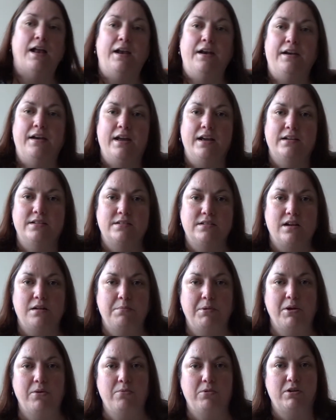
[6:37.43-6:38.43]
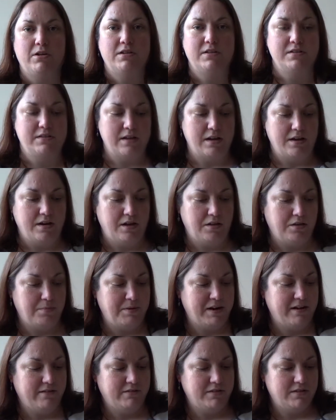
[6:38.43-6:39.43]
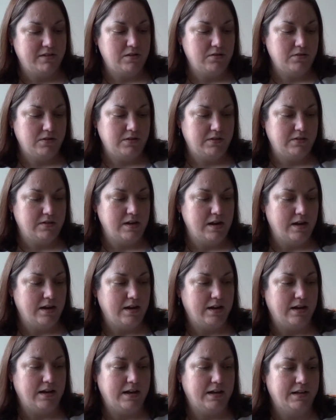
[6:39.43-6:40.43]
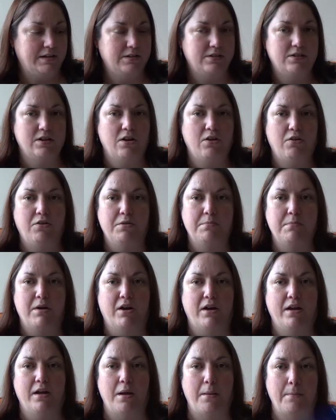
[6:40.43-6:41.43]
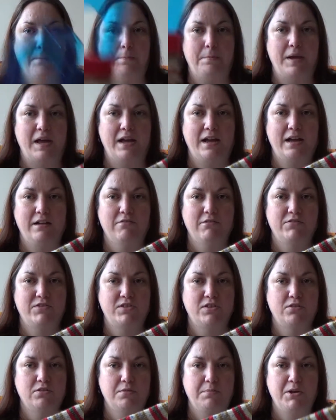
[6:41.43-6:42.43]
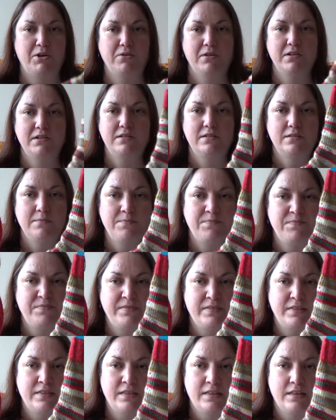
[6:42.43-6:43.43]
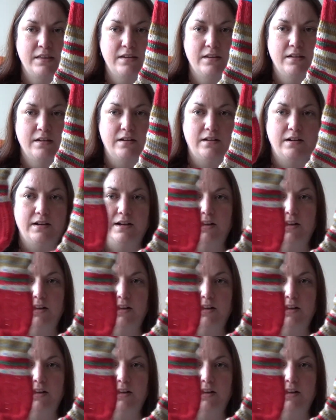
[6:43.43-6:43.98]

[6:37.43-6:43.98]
Next up was another pair of socks, and on my pair of sock blockers I